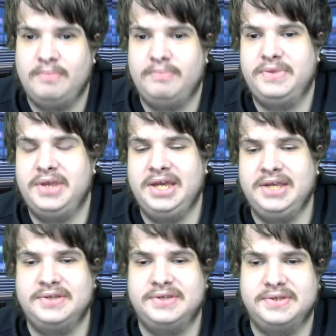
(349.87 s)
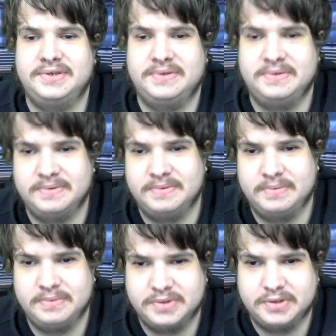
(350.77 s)
This
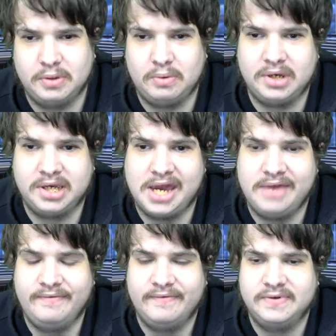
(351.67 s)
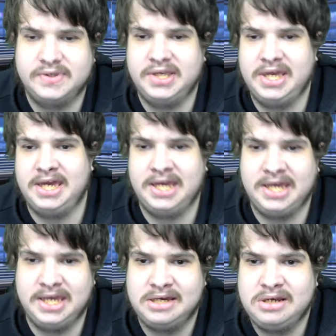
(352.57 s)
sort of game for
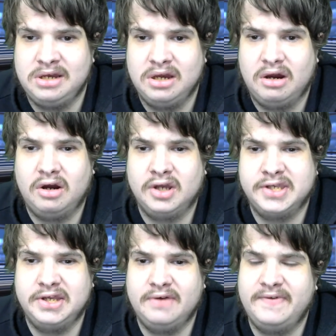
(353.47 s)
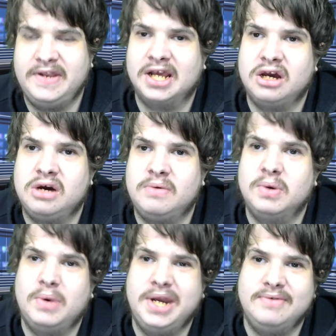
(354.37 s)
City, I still think they're going to want
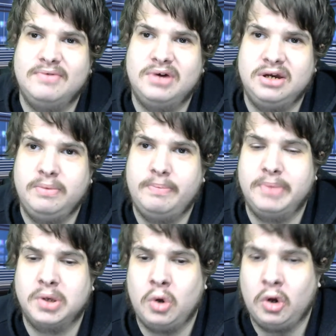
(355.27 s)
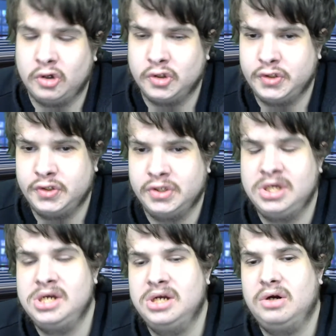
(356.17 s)
to win it though, because
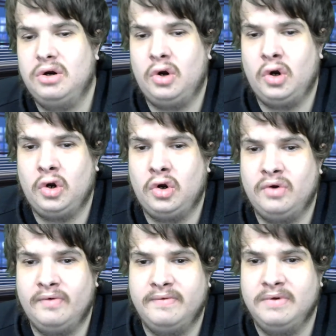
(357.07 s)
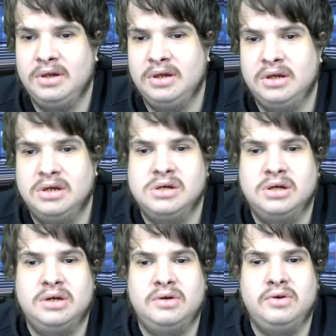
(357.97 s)
of
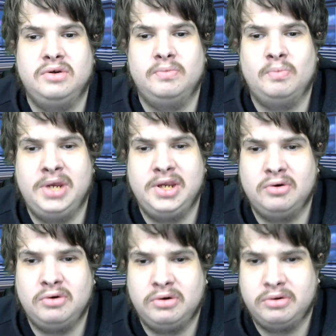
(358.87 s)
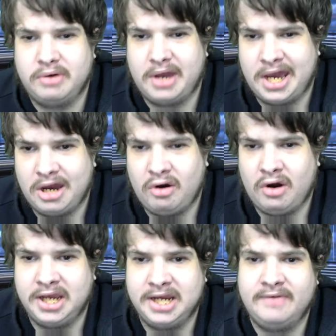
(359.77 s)
when you're at
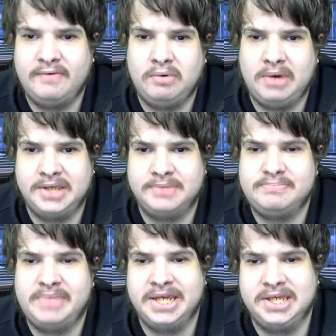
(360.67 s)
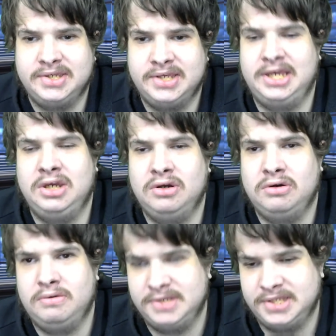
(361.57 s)
high level as Man U City or as